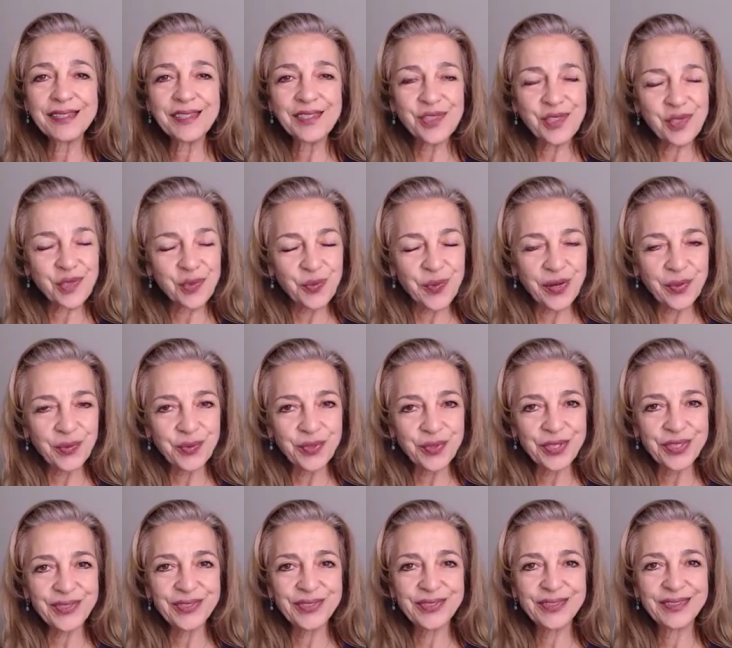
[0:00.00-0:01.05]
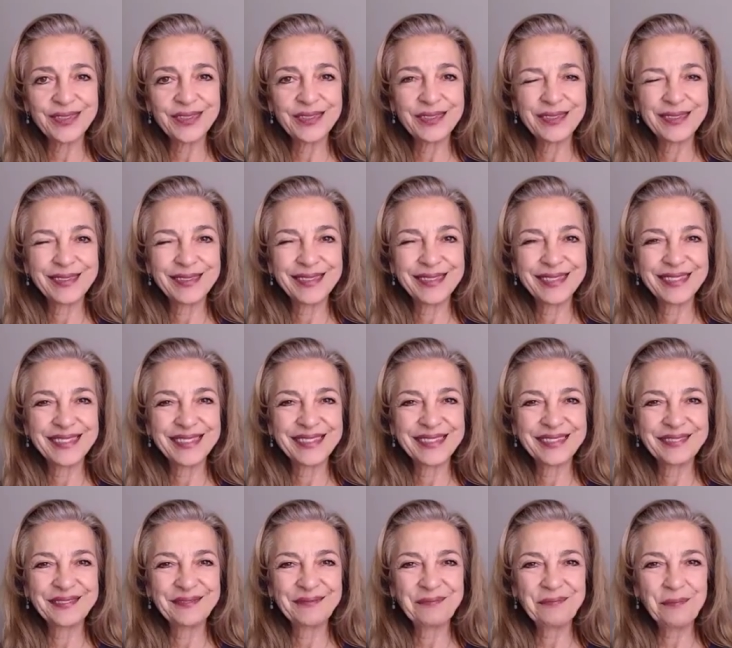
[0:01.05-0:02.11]
surround you.
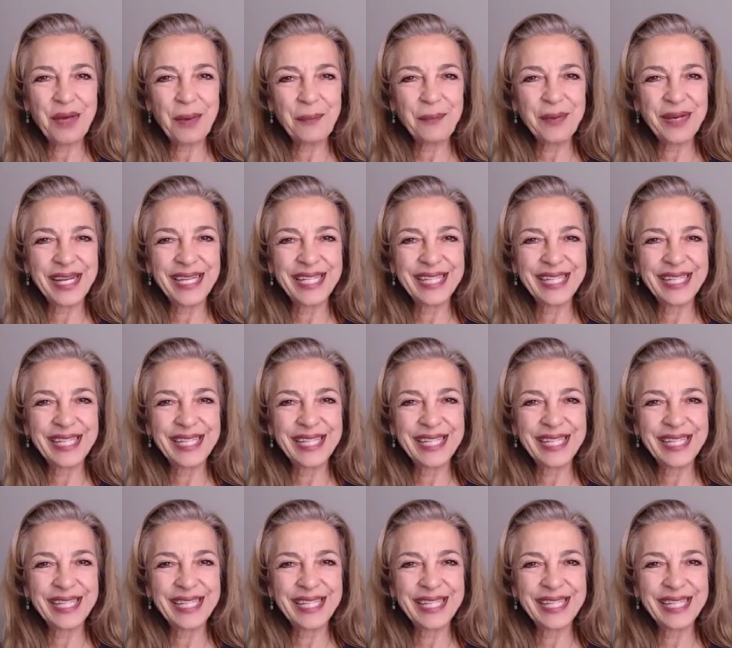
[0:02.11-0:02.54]
Bye bye.